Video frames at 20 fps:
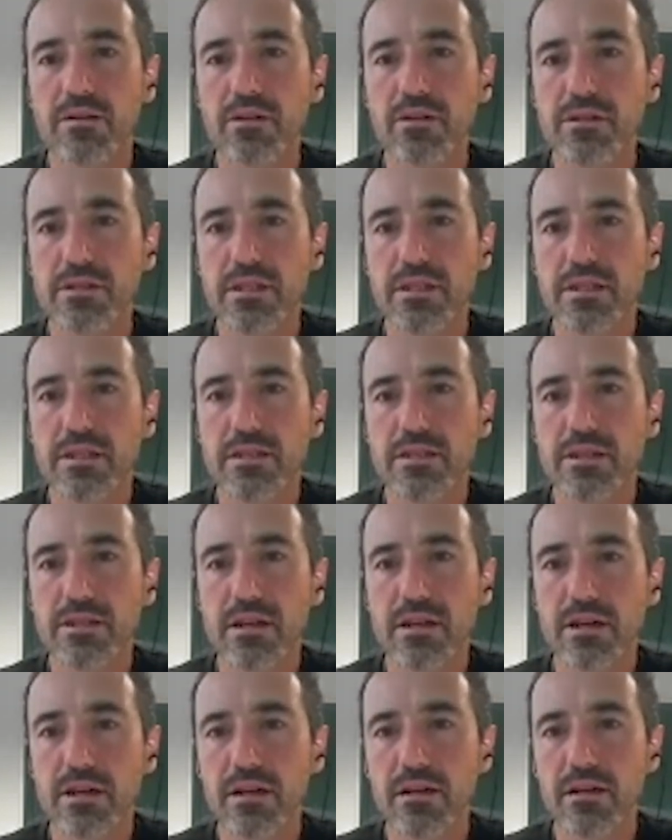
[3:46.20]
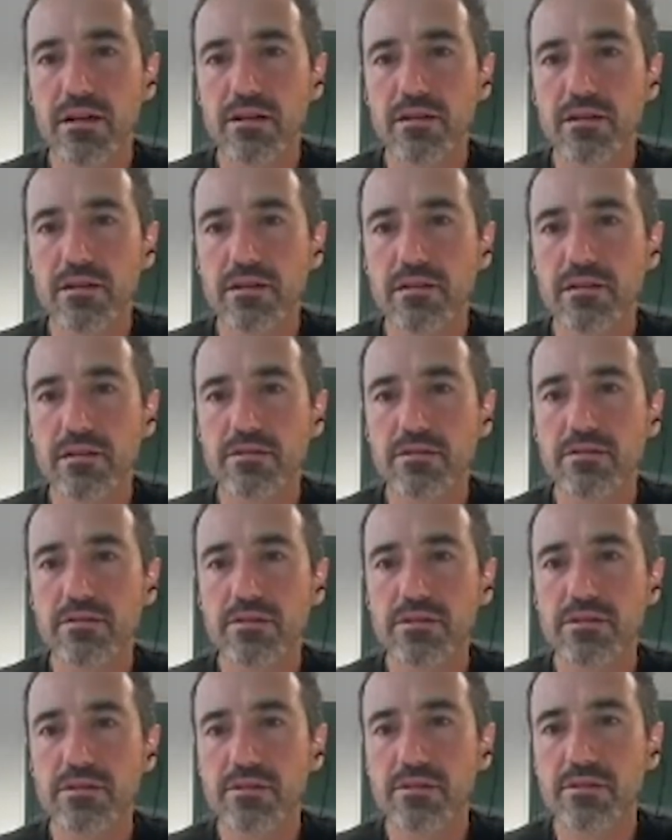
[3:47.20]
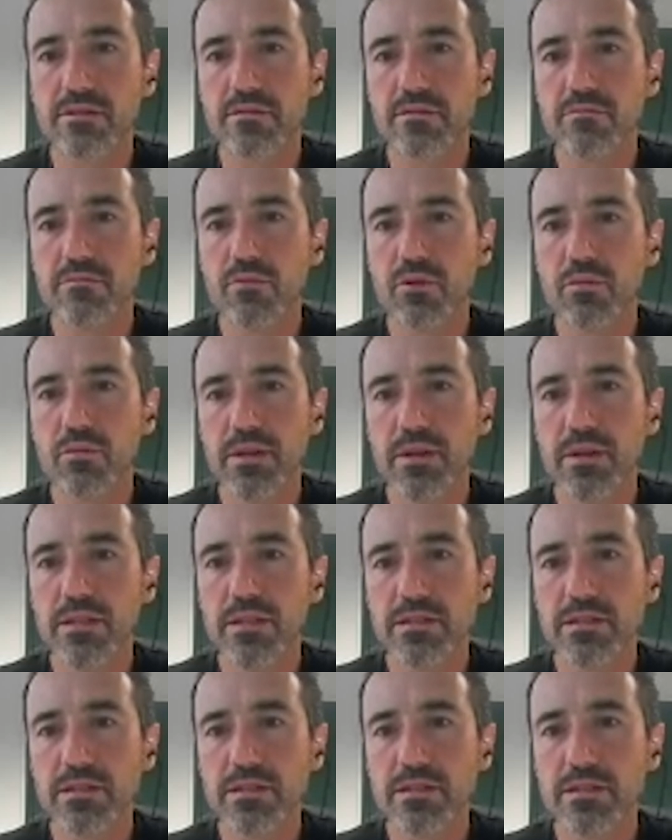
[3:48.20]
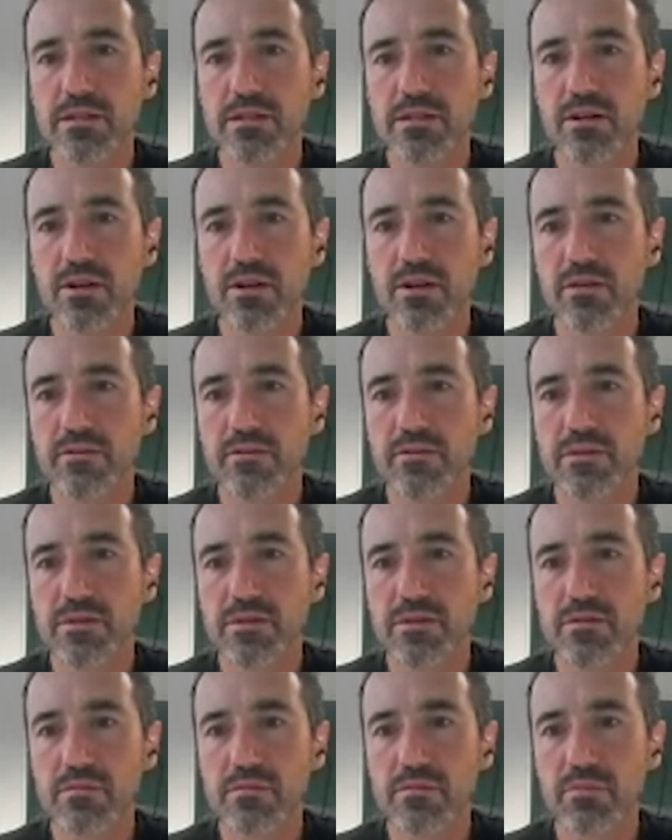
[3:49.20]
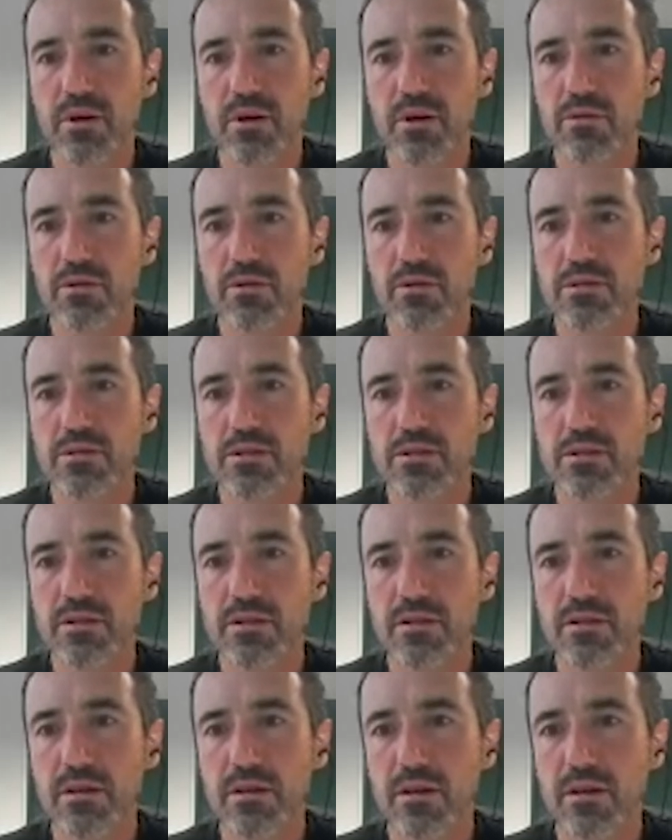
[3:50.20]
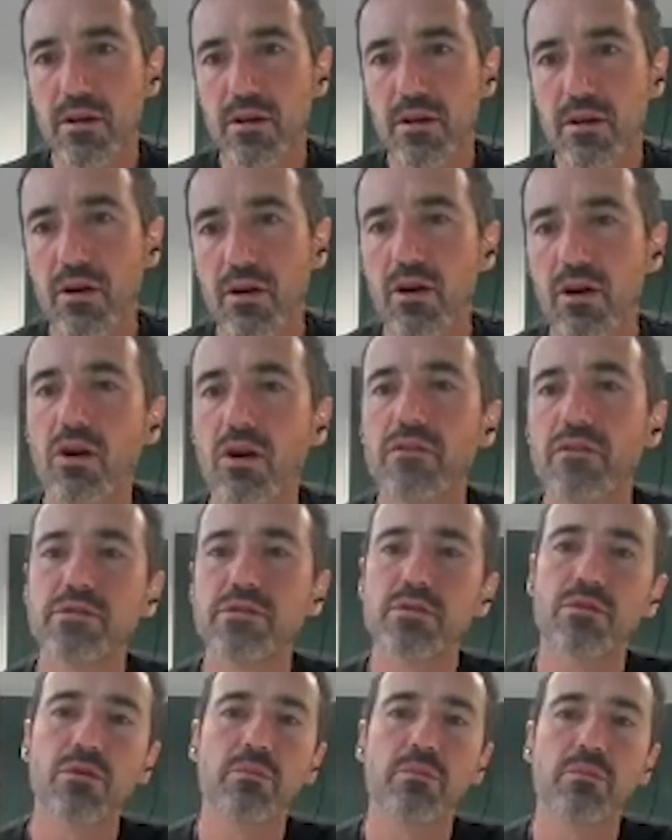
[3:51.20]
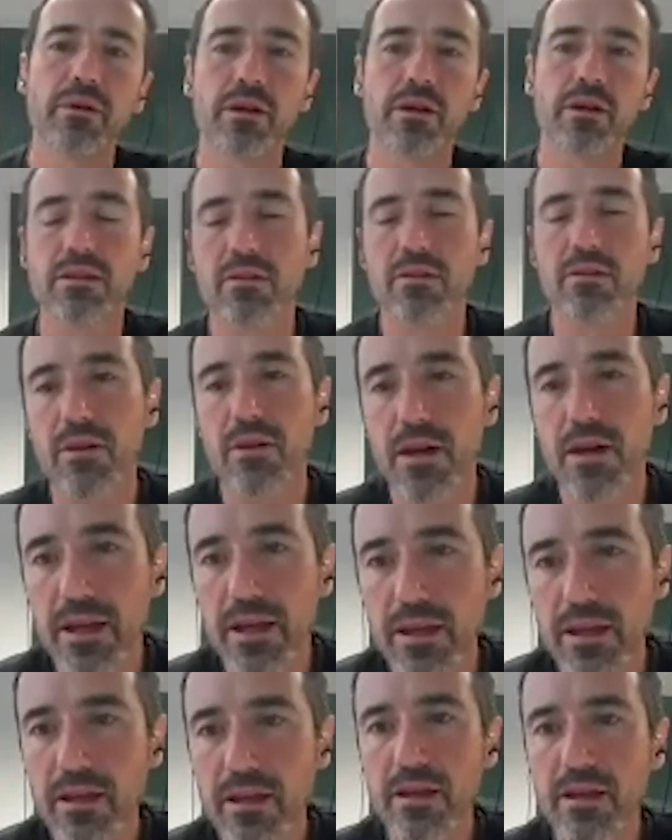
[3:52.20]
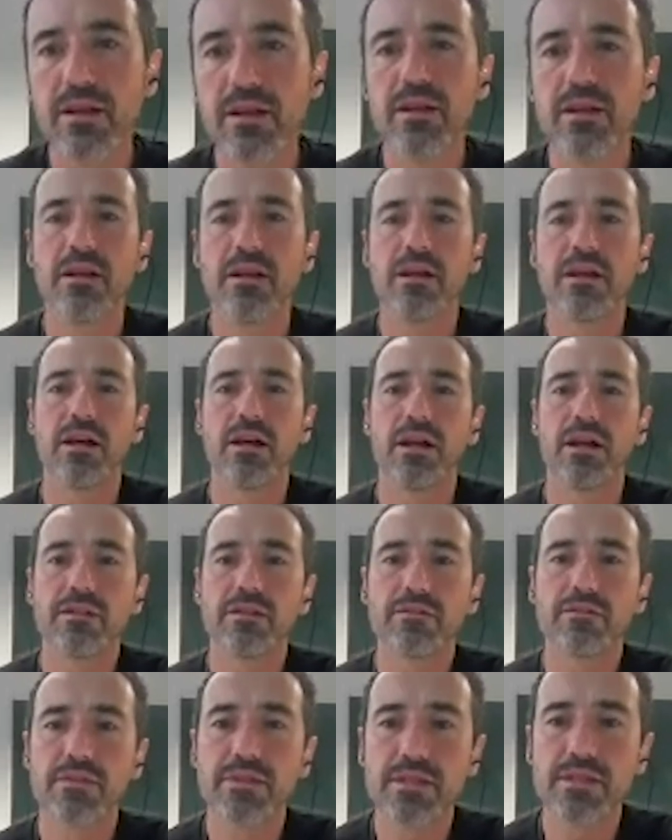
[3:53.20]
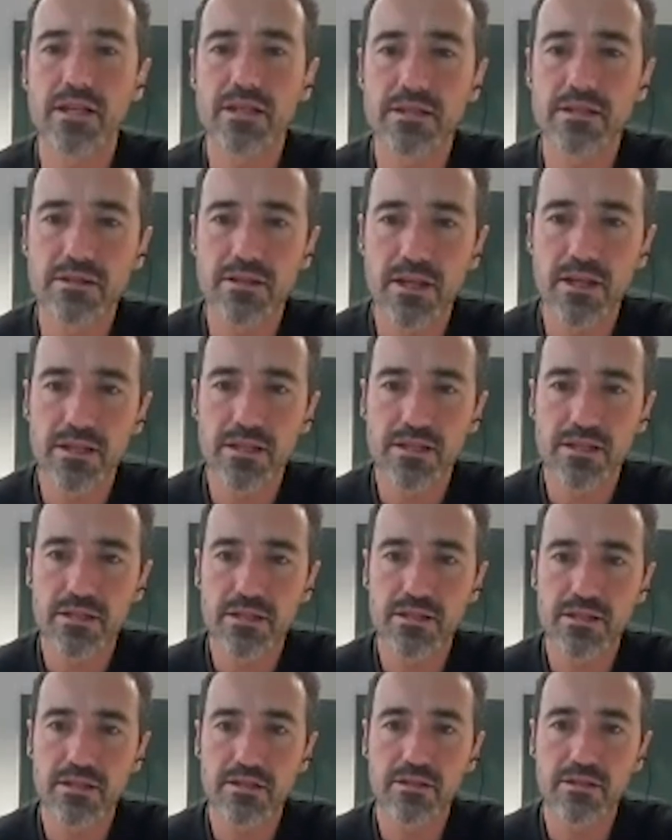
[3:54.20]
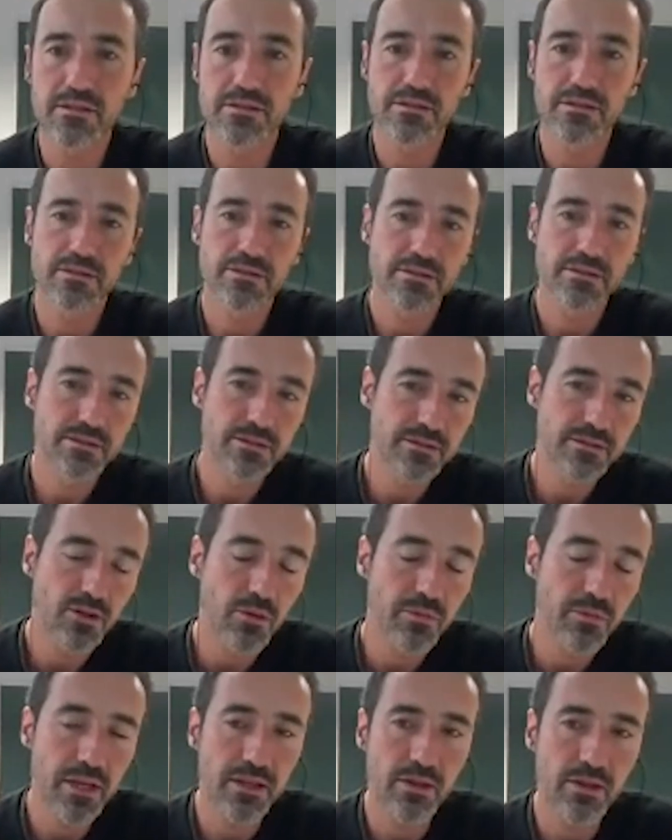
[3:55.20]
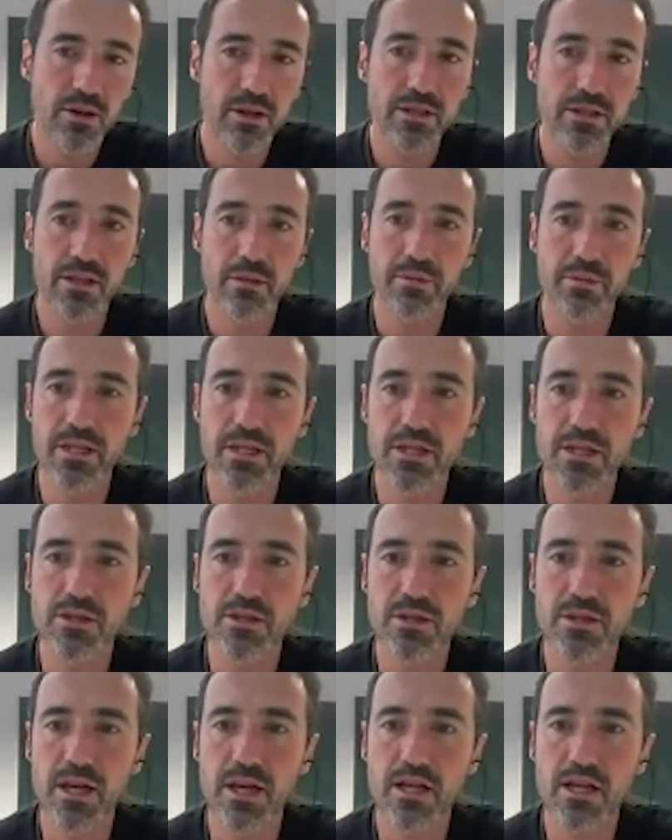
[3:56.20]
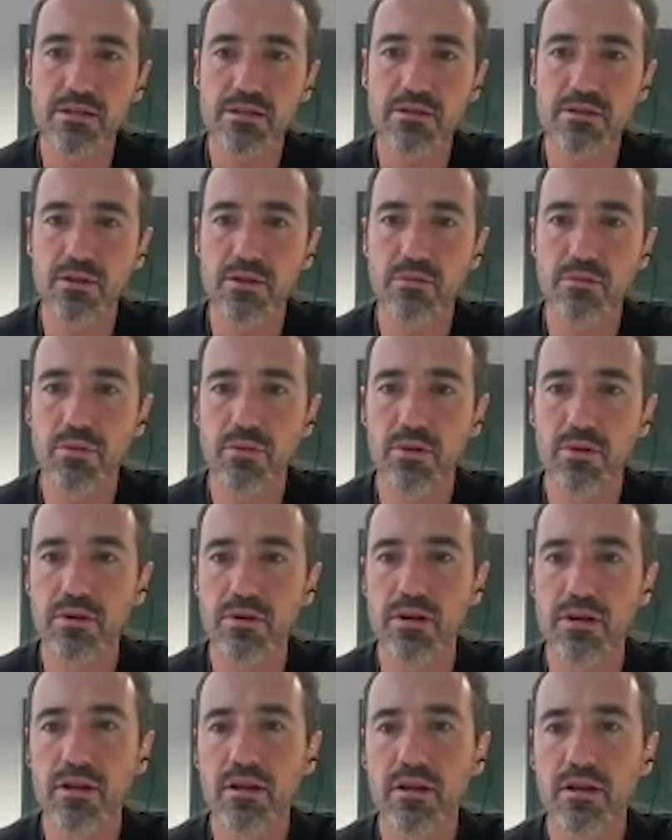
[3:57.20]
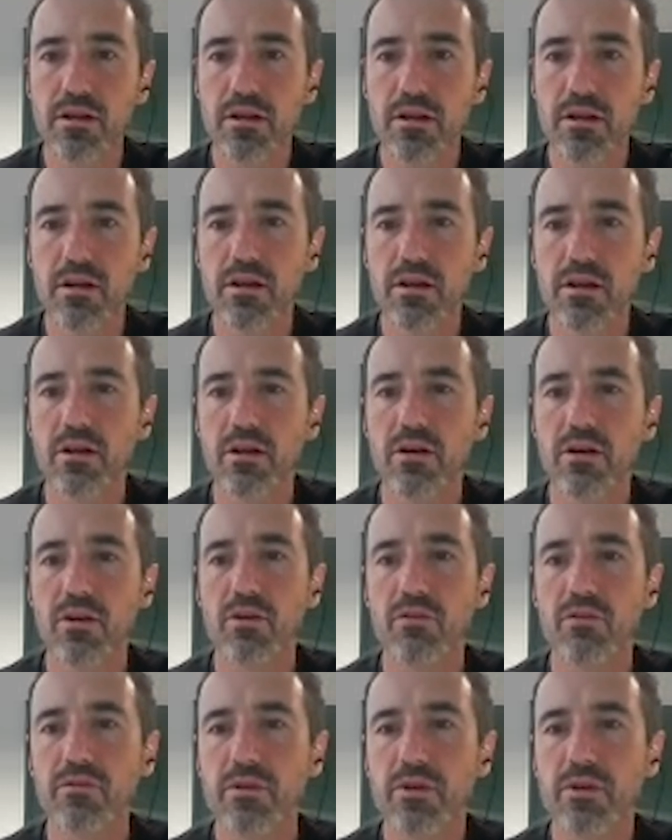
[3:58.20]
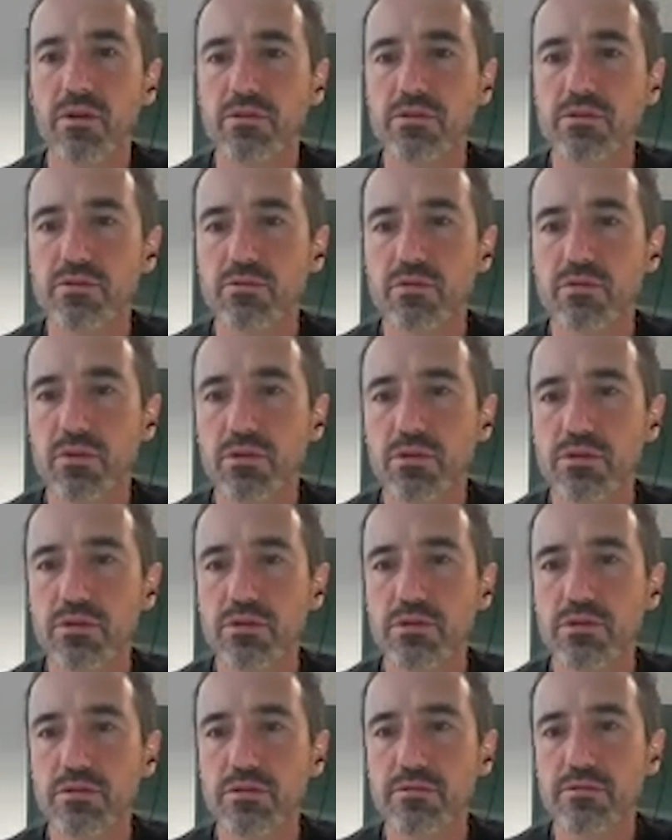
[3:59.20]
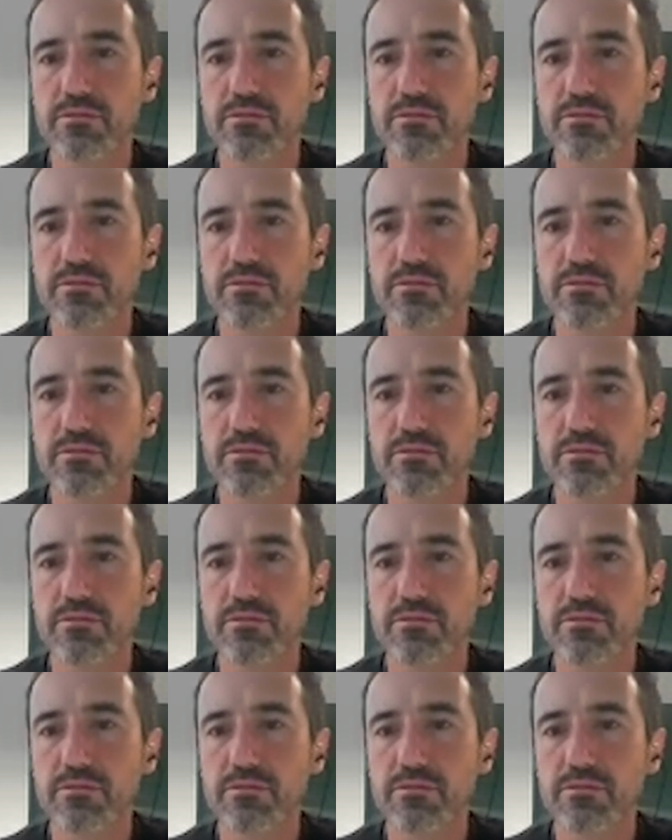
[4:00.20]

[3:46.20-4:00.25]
Then there are the moments of the powers of your operator A, and this has a nice combinatorial interpretation as a number of closed walks